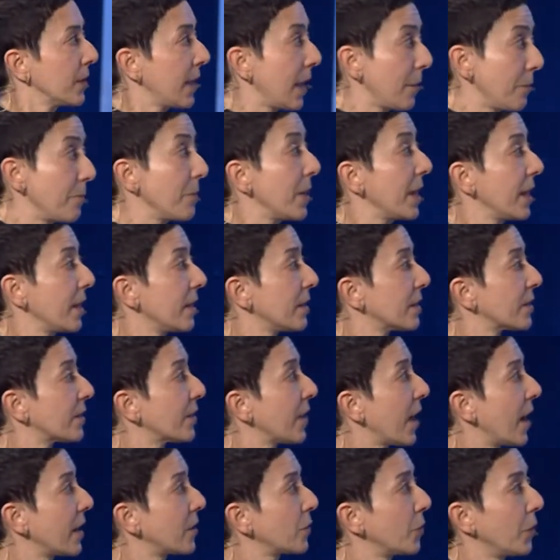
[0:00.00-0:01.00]
means
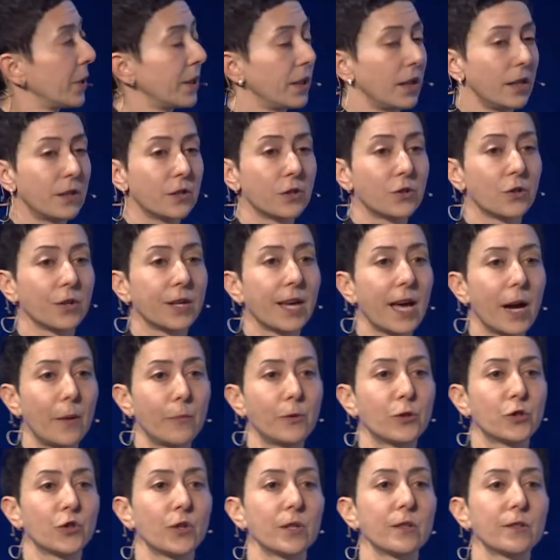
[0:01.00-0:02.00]
that we need to
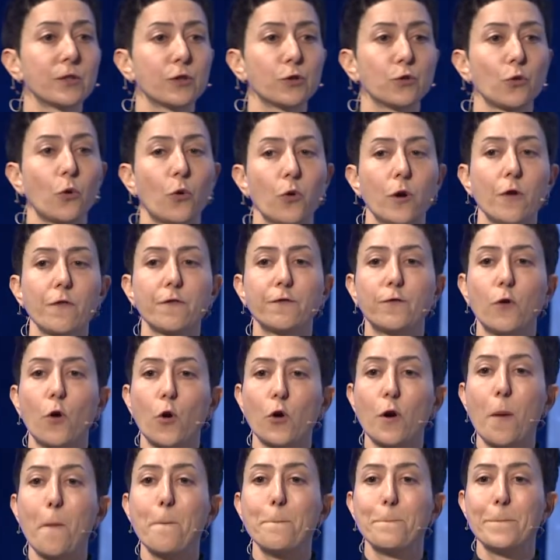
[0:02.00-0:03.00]
capture and store
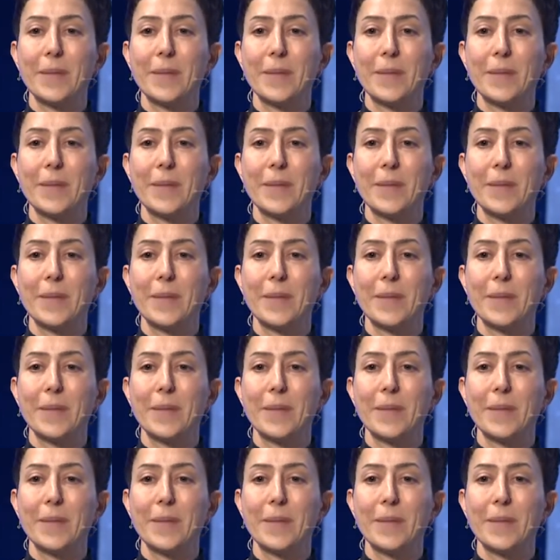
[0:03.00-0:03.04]
4